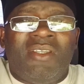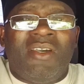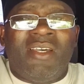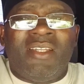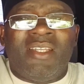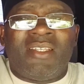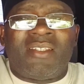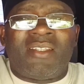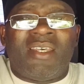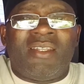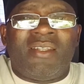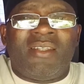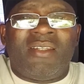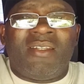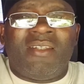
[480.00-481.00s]
You understand?
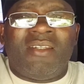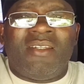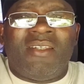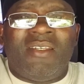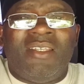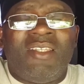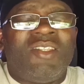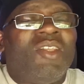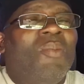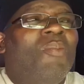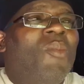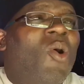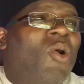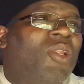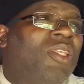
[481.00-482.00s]
It's the
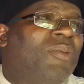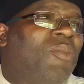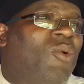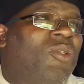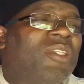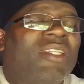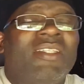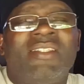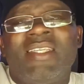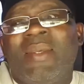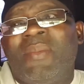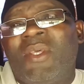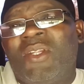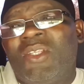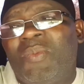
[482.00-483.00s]
money most of the
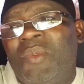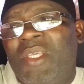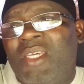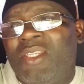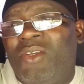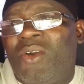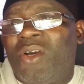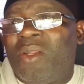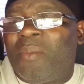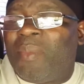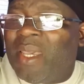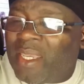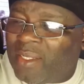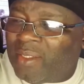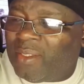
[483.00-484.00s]
time that is beyond your
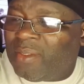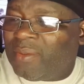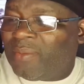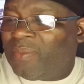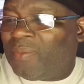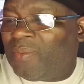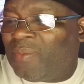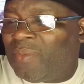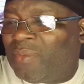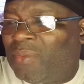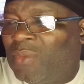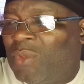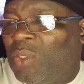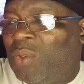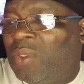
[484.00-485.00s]
mind.
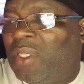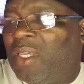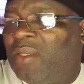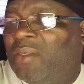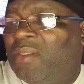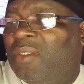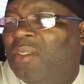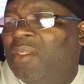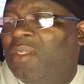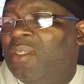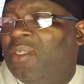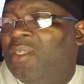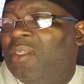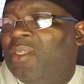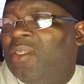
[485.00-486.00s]
Okay?
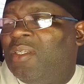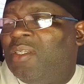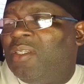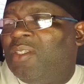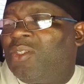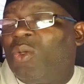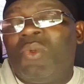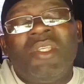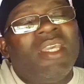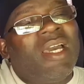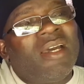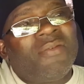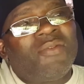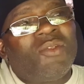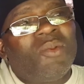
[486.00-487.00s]
So we
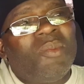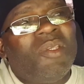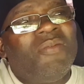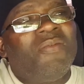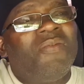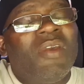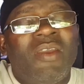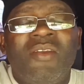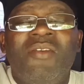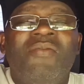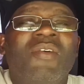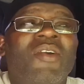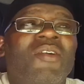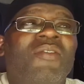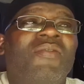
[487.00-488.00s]
have to be very,
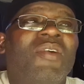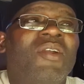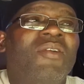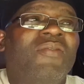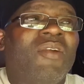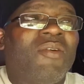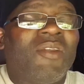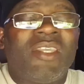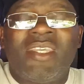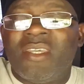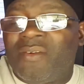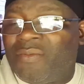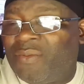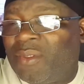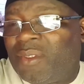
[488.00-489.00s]
very, very, very
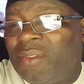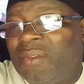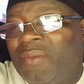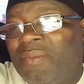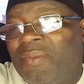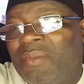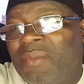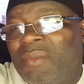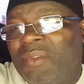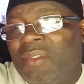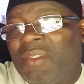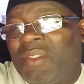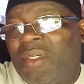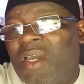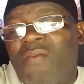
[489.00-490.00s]
careful
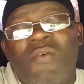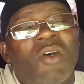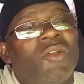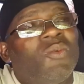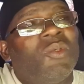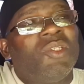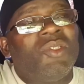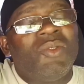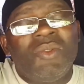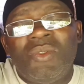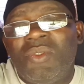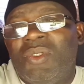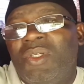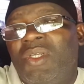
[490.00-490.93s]
of what we do